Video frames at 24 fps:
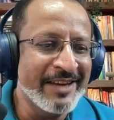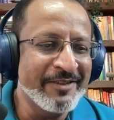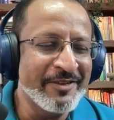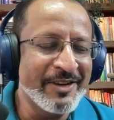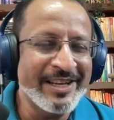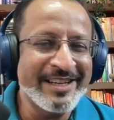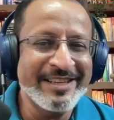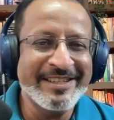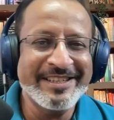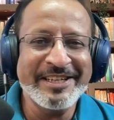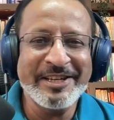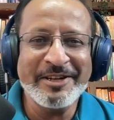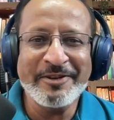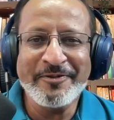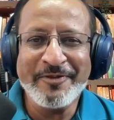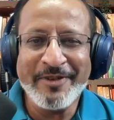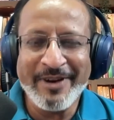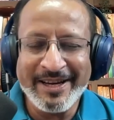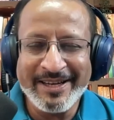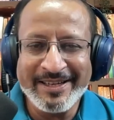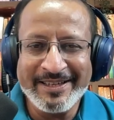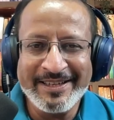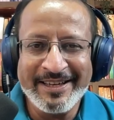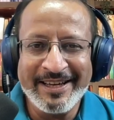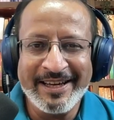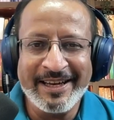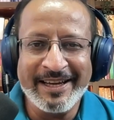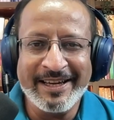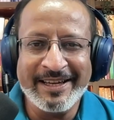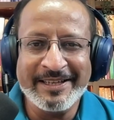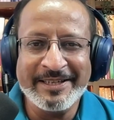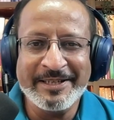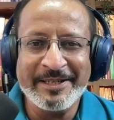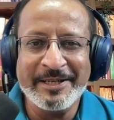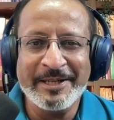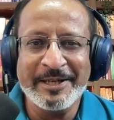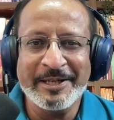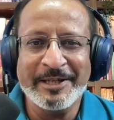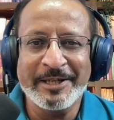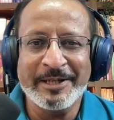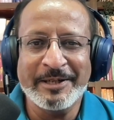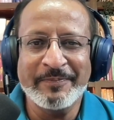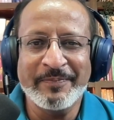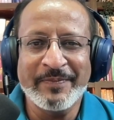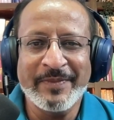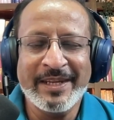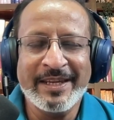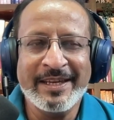very dear friend, and
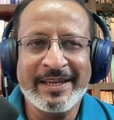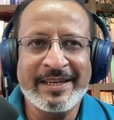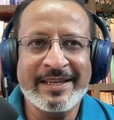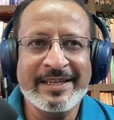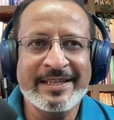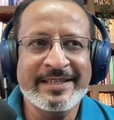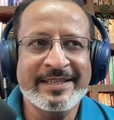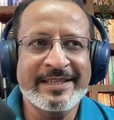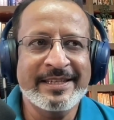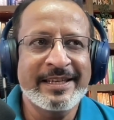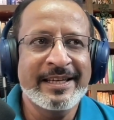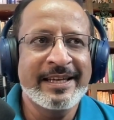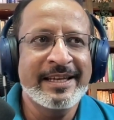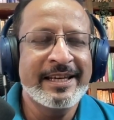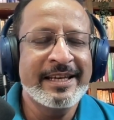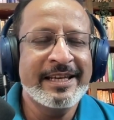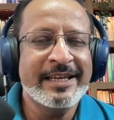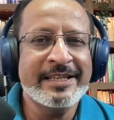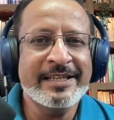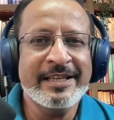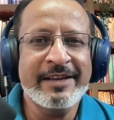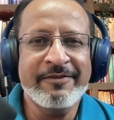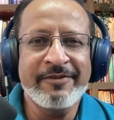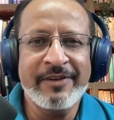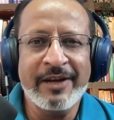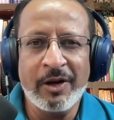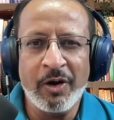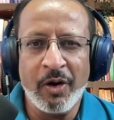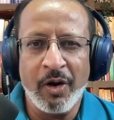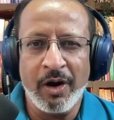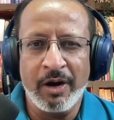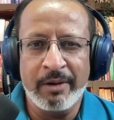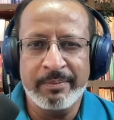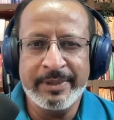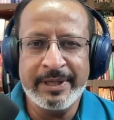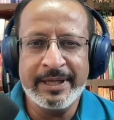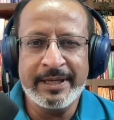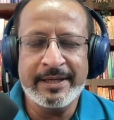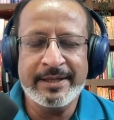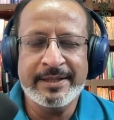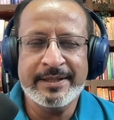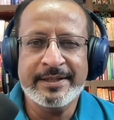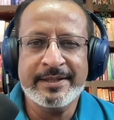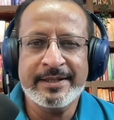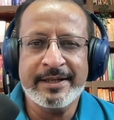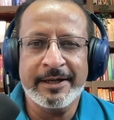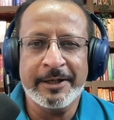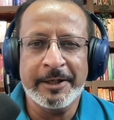he's a fellow
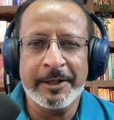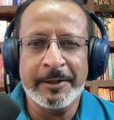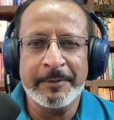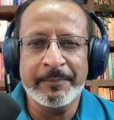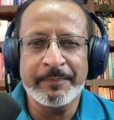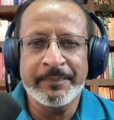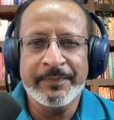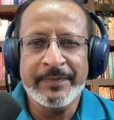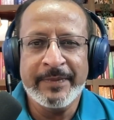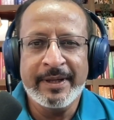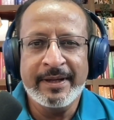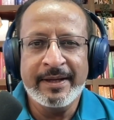hobbyist.